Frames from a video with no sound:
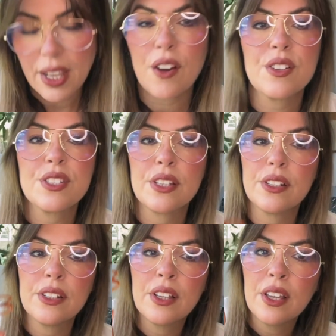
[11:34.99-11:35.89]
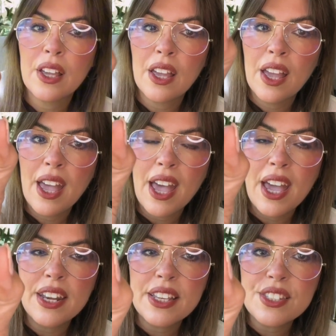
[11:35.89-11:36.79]

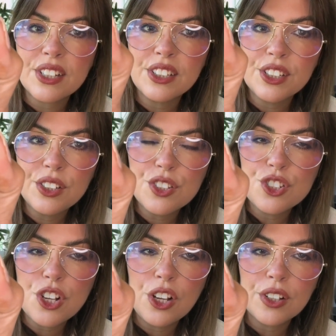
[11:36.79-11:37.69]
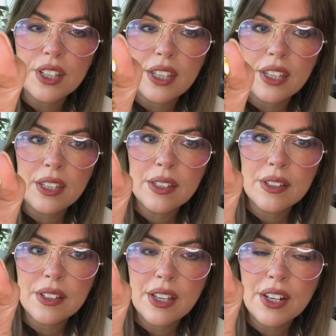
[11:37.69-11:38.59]
And it's a little donkey,
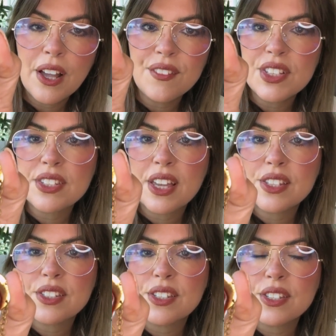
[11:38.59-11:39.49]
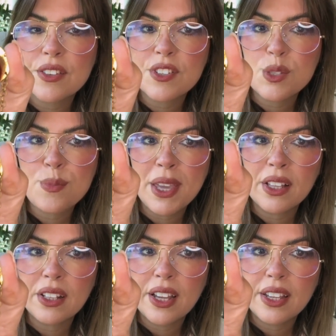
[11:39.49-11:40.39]
and I'll have to test to see if it's
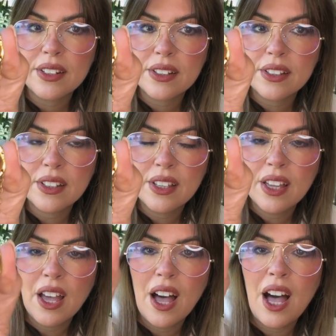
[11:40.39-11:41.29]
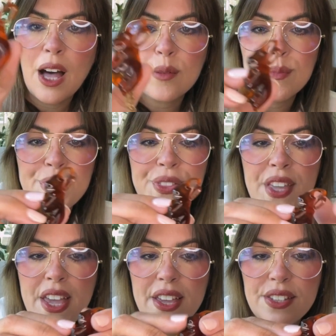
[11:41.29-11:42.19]
Bakelite. But
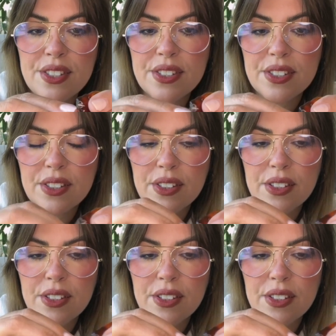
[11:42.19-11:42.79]
this